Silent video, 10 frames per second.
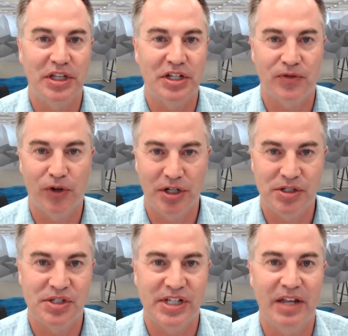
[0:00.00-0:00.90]
this for, as
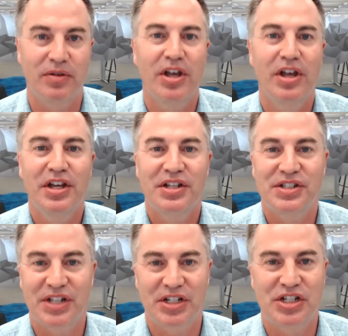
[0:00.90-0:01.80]
you say,
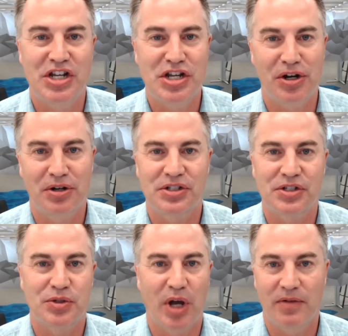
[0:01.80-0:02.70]
16
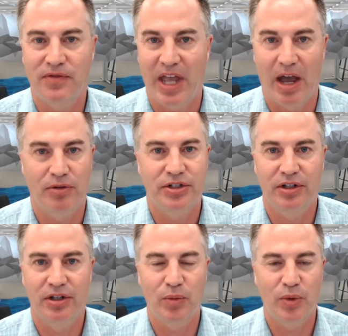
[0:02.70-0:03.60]
years, I've
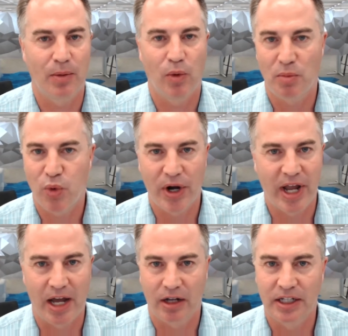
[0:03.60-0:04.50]
counted, at one point I
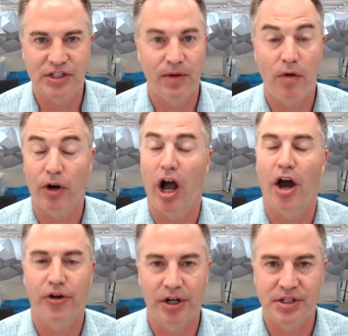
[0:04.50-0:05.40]
had a list of over
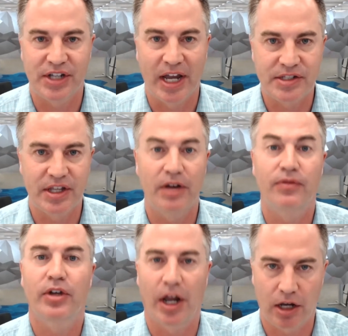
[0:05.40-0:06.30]
100 sites that
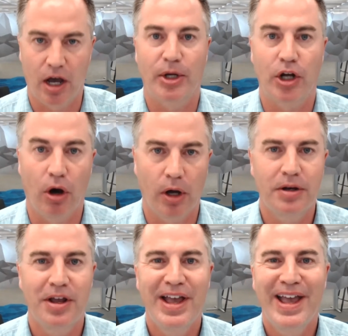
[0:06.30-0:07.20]
have kind of come and
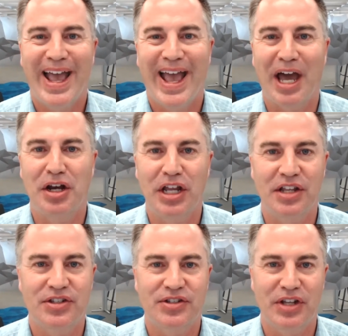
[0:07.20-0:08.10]
gone. And
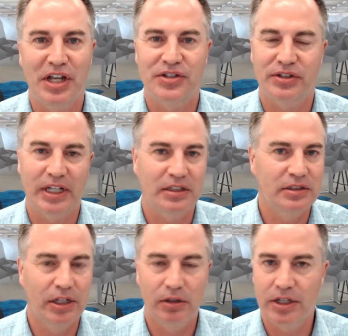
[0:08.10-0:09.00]
it's, it's like
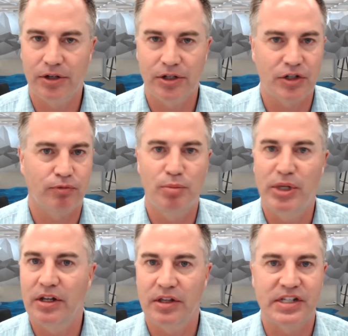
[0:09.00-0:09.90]
literally they're just
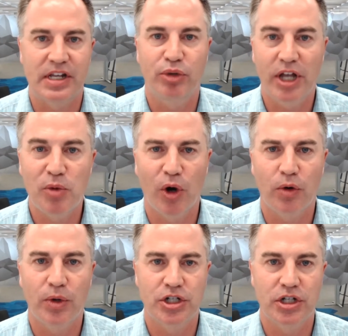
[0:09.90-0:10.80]
repeating the same
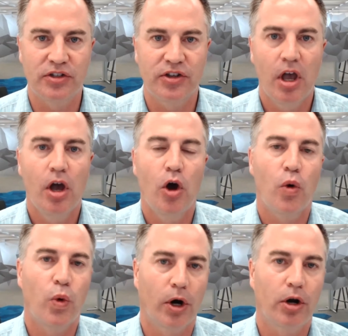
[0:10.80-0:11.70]
playbook, which is
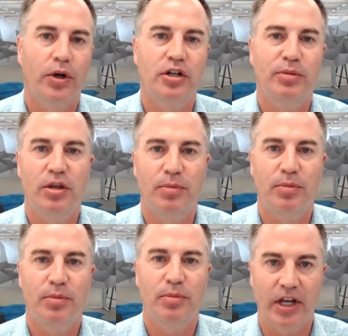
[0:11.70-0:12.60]
we're going to be the
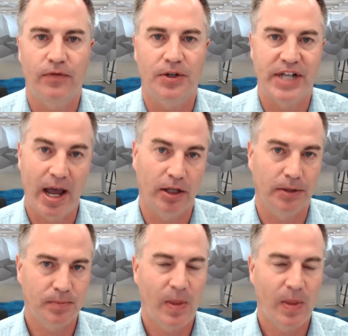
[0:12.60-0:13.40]
best site for talent.